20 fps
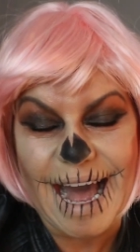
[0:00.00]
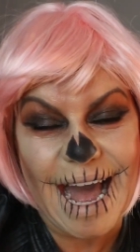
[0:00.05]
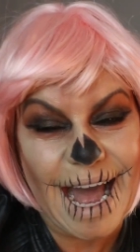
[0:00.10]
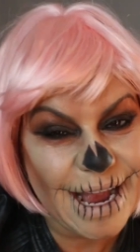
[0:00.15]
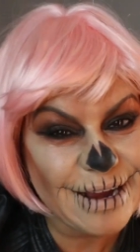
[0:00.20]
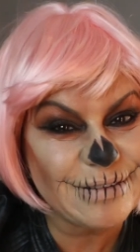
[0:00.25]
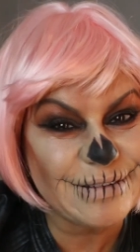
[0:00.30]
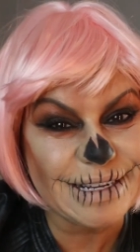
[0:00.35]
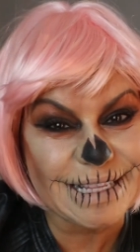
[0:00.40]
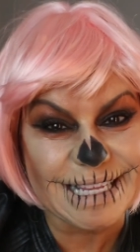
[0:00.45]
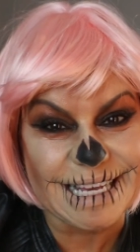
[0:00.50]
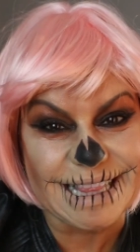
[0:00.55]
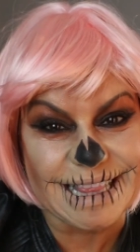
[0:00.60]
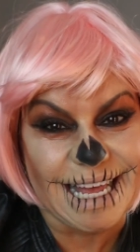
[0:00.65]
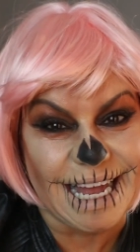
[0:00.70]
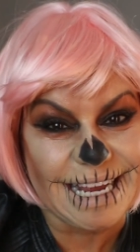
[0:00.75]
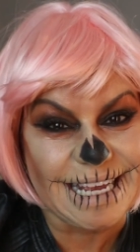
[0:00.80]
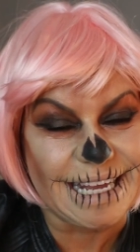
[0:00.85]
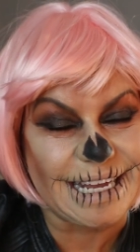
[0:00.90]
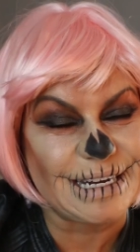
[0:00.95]
I really
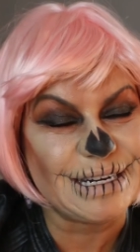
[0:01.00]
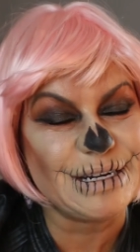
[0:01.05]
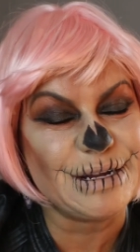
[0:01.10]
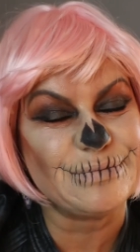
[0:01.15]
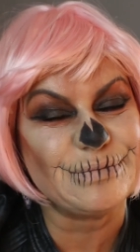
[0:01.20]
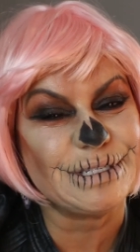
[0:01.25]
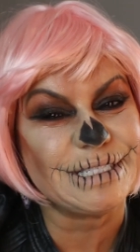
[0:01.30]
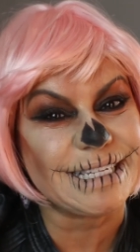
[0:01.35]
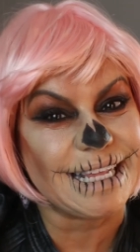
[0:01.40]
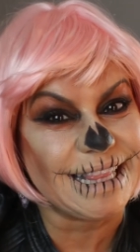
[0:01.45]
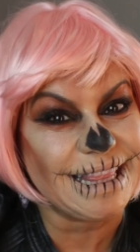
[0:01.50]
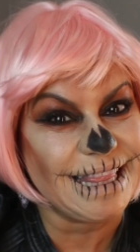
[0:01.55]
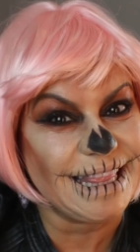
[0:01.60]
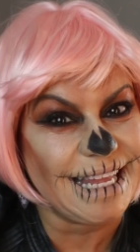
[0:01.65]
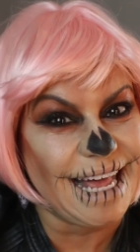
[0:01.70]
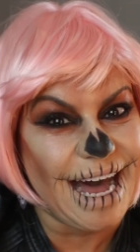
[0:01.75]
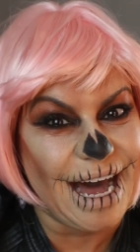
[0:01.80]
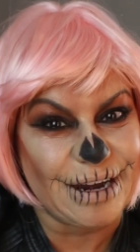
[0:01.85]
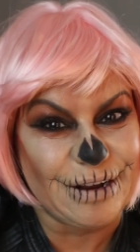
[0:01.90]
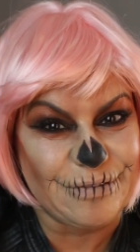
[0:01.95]
like it and it was a
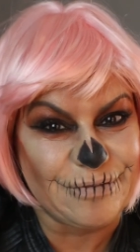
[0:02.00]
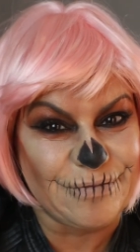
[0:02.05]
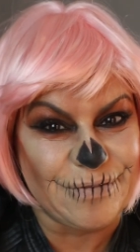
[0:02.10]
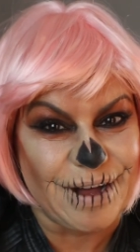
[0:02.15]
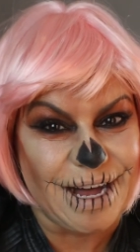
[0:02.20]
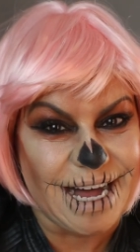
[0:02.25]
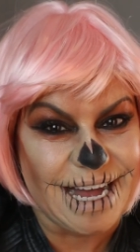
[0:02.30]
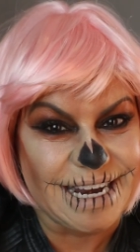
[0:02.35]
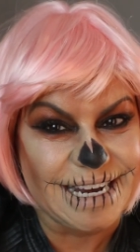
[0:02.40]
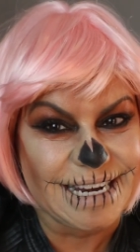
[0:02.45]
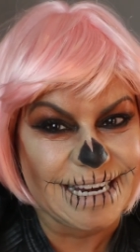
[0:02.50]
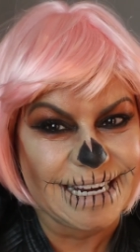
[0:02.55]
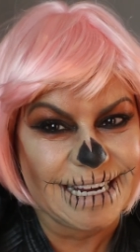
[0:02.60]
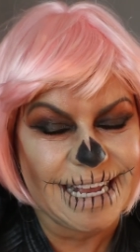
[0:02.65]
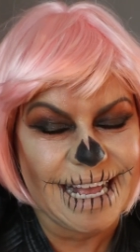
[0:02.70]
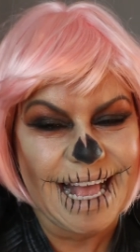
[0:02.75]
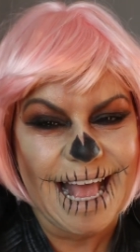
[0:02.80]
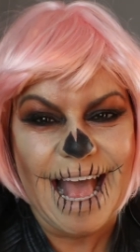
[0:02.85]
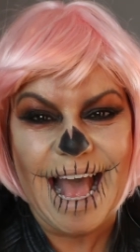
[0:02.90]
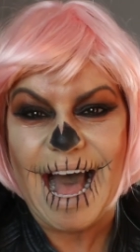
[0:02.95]
lot of fun.
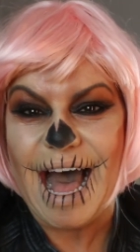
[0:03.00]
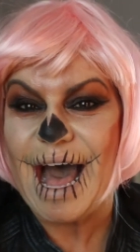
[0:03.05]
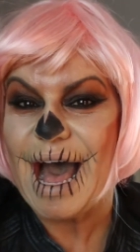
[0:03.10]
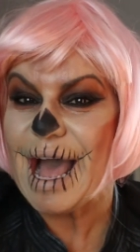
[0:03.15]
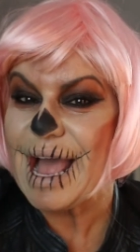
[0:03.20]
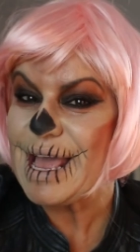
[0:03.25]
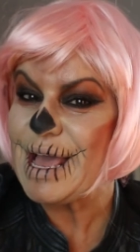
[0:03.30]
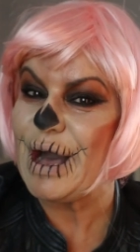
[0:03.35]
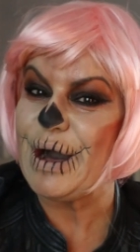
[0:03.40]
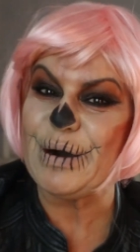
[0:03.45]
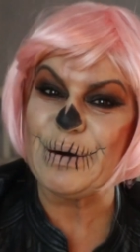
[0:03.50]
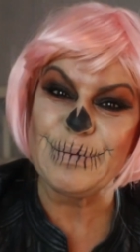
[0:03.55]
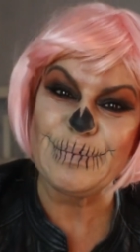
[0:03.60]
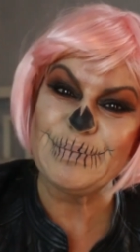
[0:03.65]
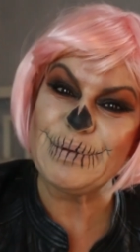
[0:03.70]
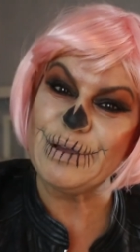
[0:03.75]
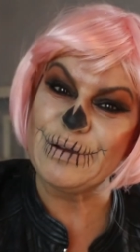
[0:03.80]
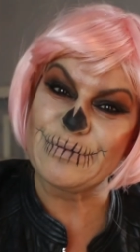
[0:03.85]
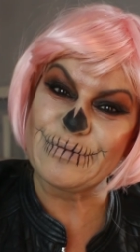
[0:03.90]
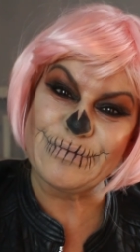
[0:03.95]
I
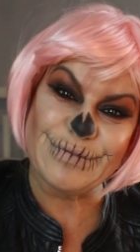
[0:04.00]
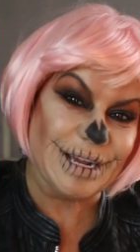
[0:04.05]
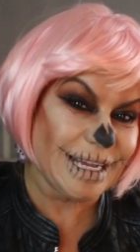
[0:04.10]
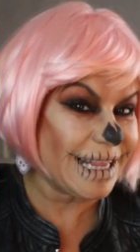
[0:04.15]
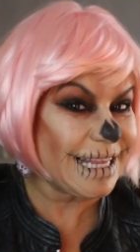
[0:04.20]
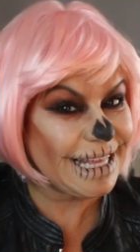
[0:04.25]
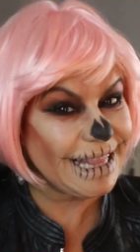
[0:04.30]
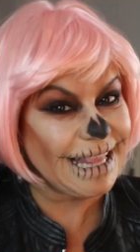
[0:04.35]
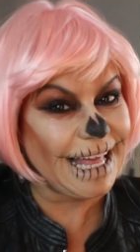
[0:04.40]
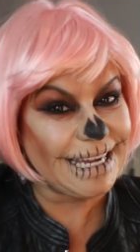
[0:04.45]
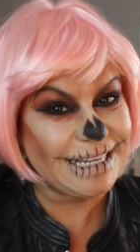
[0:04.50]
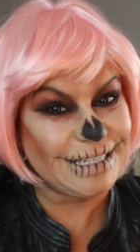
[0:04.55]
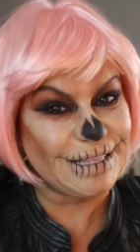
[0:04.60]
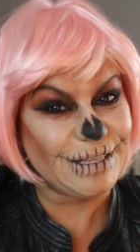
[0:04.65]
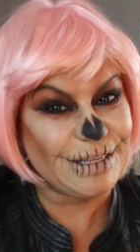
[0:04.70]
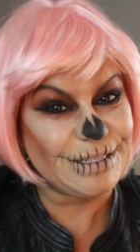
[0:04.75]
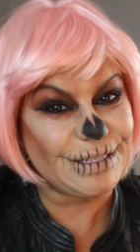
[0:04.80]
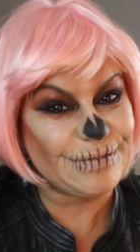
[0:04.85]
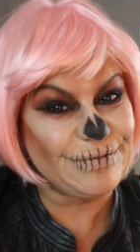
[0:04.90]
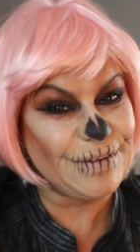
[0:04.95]
hope you really like
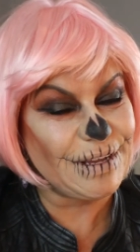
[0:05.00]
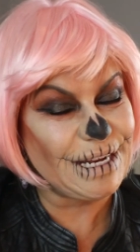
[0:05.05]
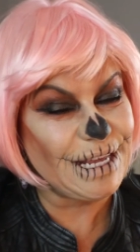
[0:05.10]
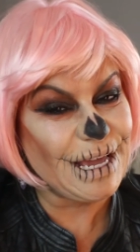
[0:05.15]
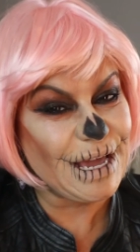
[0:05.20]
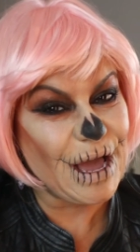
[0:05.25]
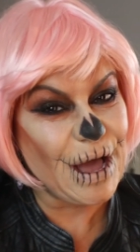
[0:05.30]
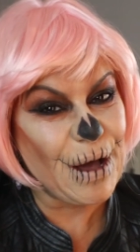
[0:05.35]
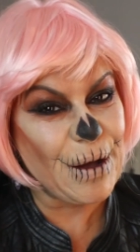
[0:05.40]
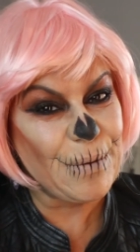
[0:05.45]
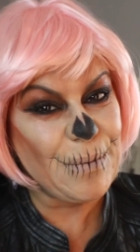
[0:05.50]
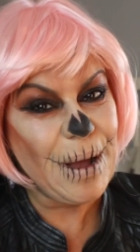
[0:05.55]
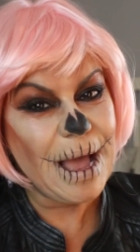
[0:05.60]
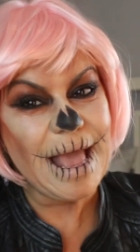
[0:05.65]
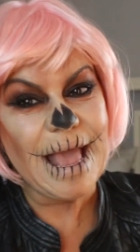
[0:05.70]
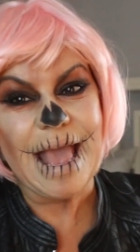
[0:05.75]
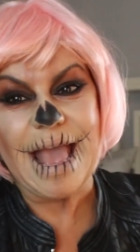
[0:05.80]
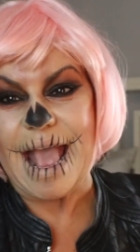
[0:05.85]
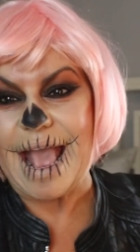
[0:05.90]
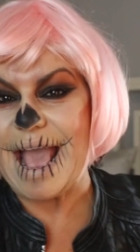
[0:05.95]
this video
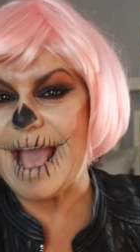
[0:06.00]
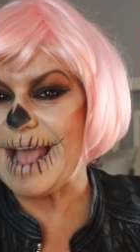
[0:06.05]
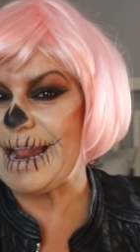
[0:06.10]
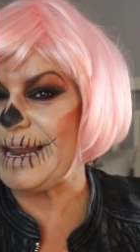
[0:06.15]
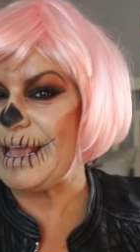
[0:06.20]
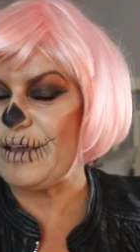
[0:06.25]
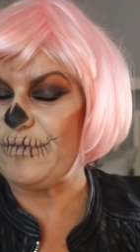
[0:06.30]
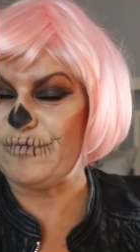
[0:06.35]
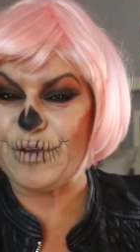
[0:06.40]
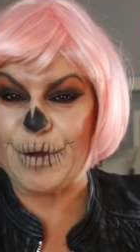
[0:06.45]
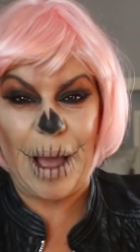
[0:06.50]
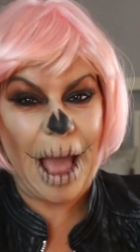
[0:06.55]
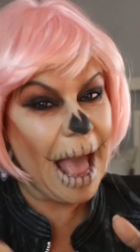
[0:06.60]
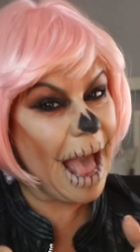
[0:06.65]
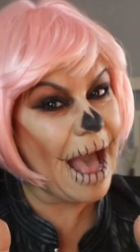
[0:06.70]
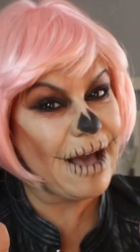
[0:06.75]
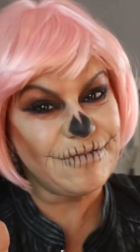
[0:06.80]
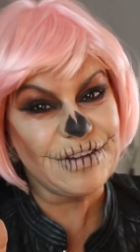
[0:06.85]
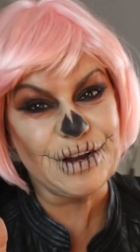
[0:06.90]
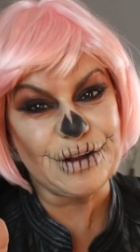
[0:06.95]
and if you
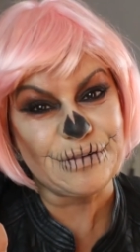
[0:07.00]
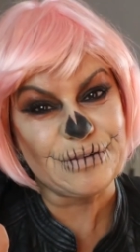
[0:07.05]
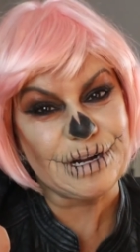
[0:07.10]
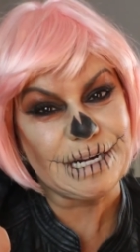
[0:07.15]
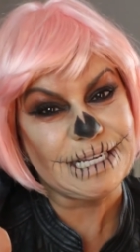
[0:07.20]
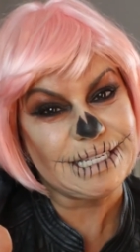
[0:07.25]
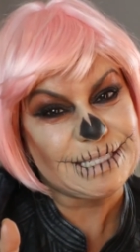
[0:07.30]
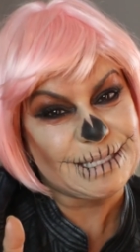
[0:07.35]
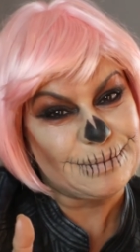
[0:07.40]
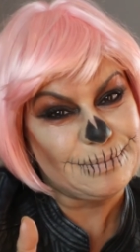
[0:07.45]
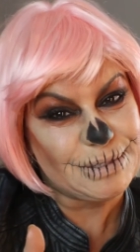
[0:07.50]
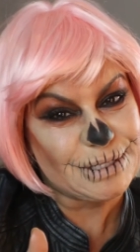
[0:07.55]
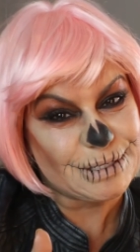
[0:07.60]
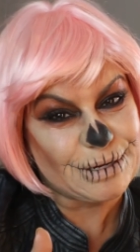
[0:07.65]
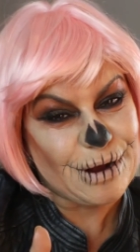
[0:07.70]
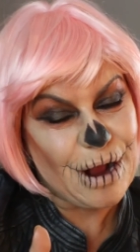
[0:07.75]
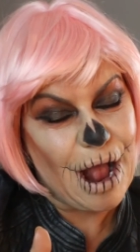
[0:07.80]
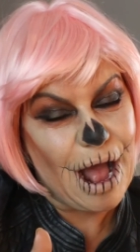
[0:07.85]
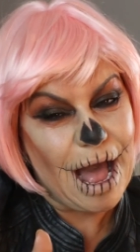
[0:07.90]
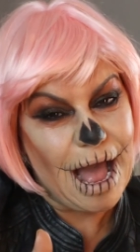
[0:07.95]
haven't already
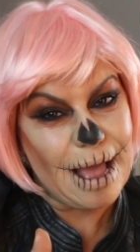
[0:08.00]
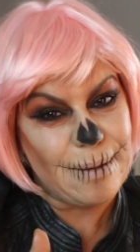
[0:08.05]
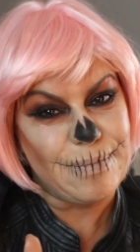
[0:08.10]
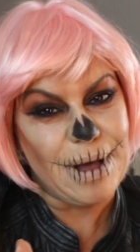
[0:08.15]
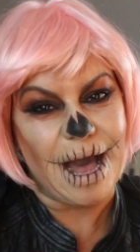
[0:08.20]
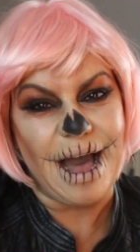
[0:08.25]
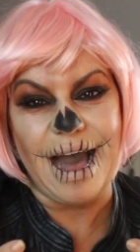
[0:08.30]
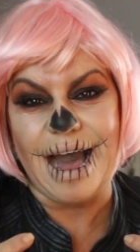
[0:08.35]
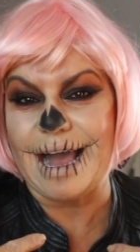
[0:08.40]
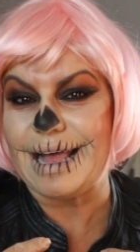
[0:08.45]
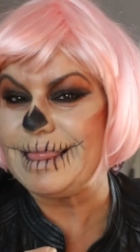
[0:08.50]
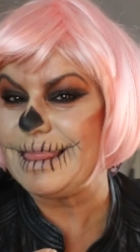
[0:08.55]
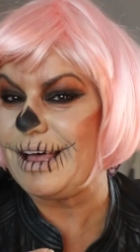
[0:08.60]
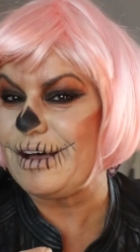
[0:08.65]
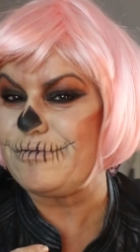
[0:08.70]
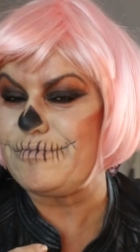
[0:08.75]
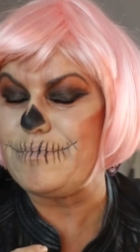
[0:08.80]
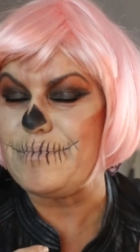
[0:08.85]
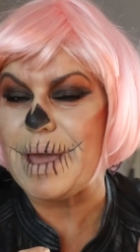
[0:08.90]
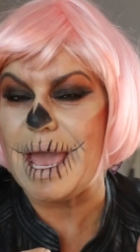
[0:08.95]
subscribed, I
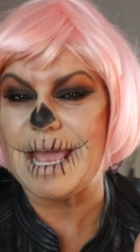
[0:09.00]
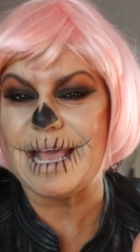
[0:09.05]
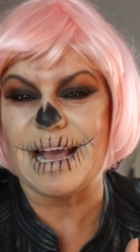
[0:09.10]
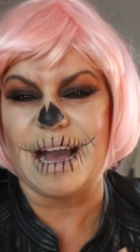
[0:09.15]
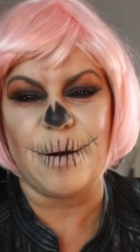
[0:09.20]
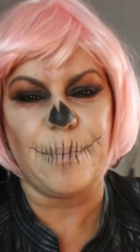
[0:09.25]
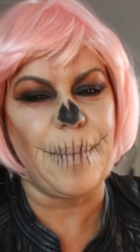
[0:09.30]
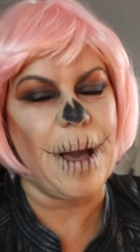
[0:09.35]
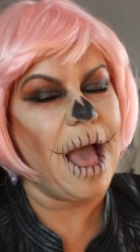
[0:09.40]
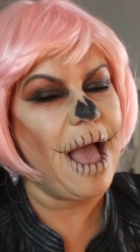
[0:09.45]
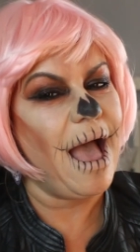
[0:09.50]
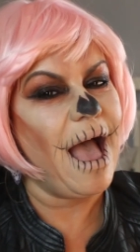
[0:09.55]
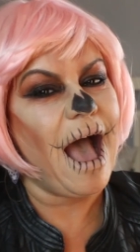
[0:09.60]
love makeup.